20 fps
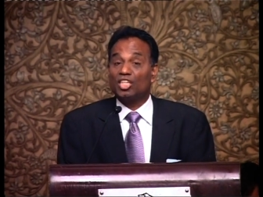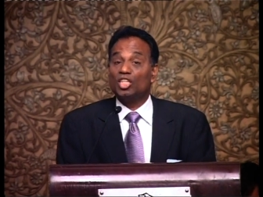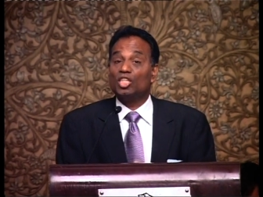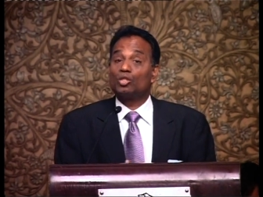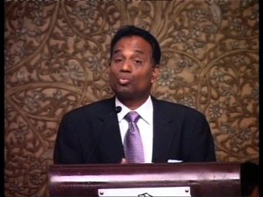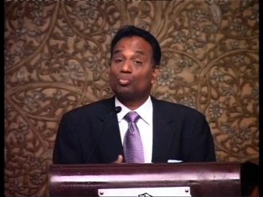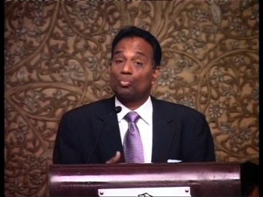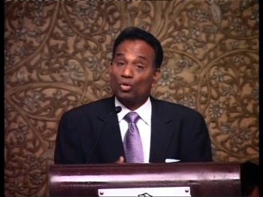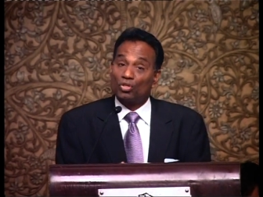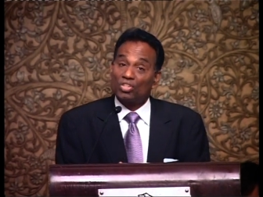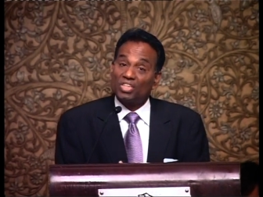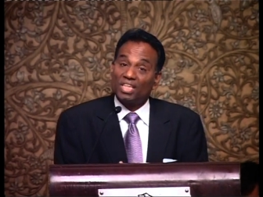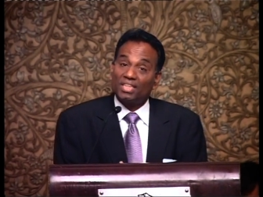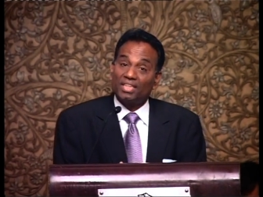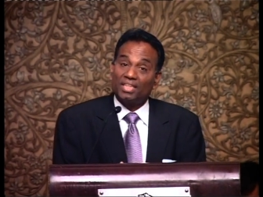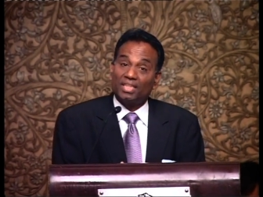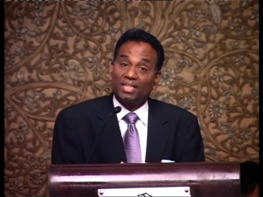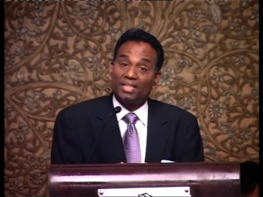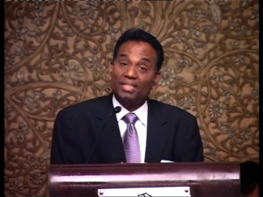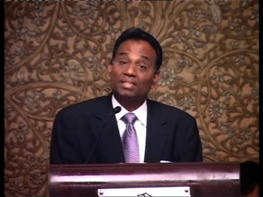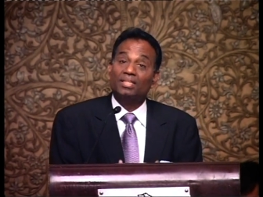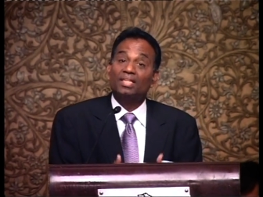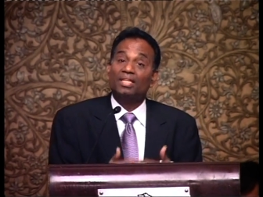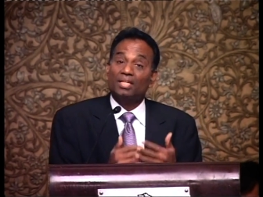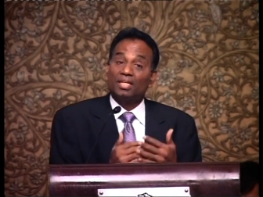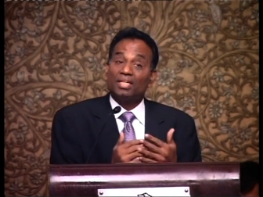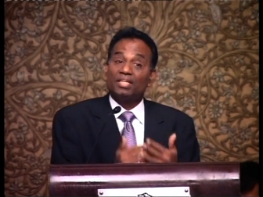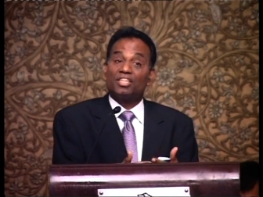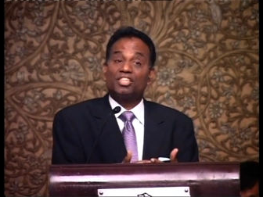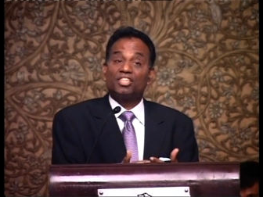He is projecting
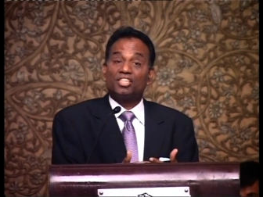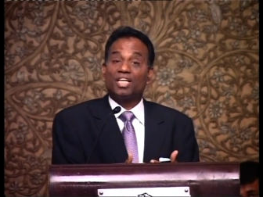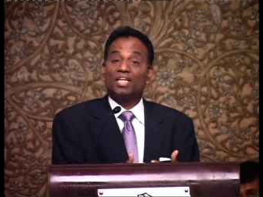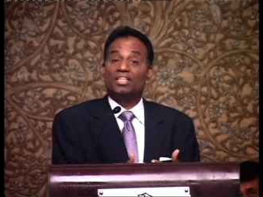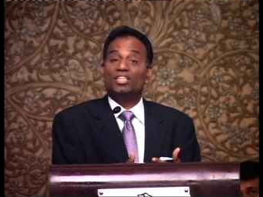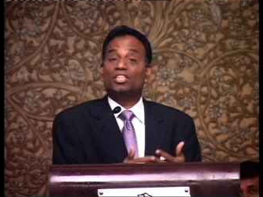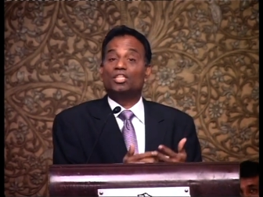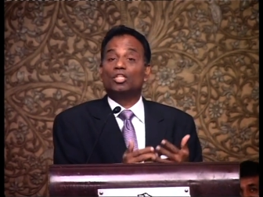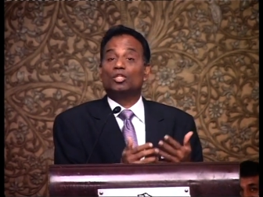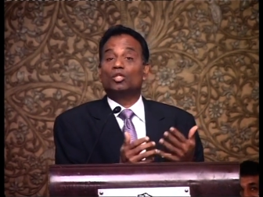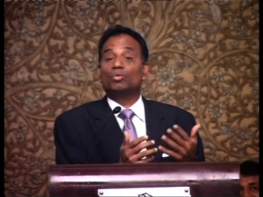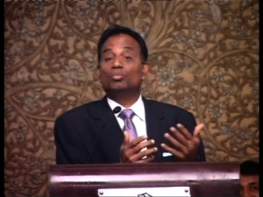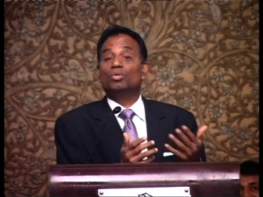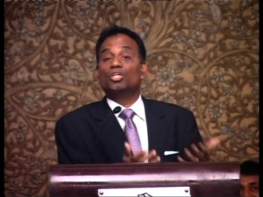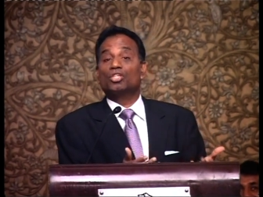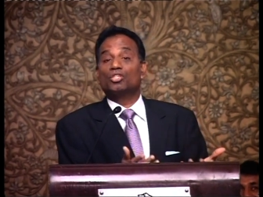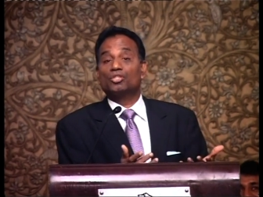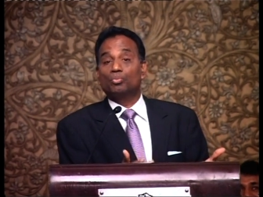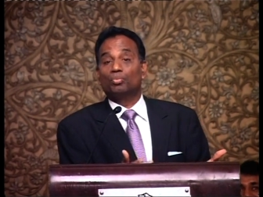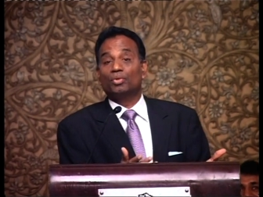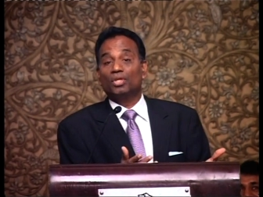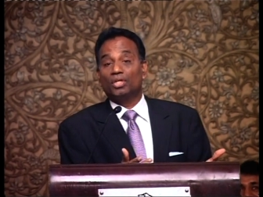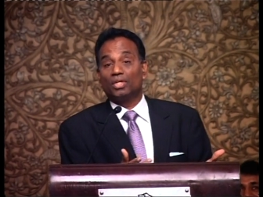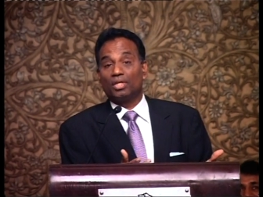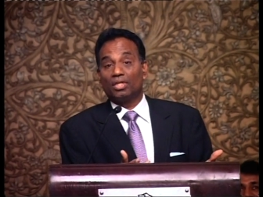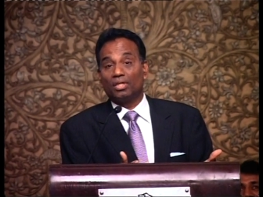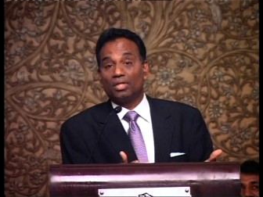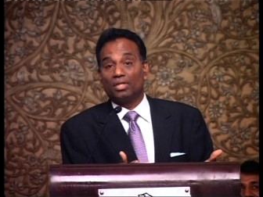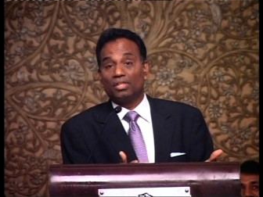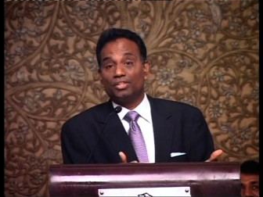Christianity to be a
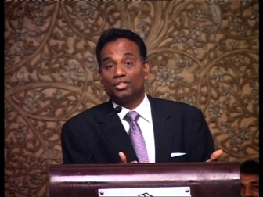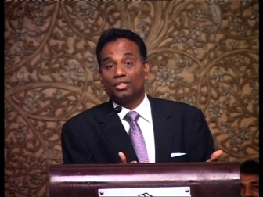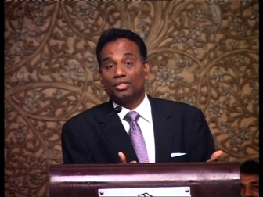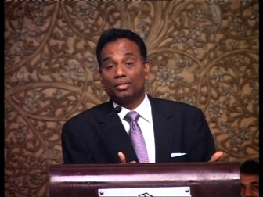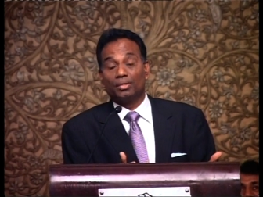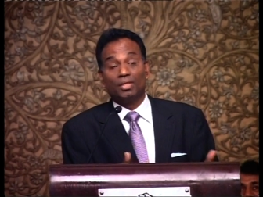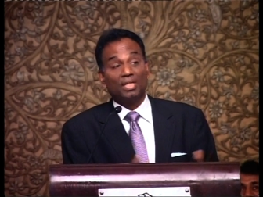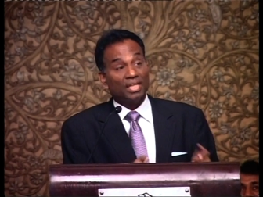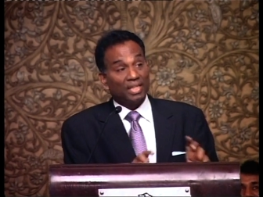superior religion.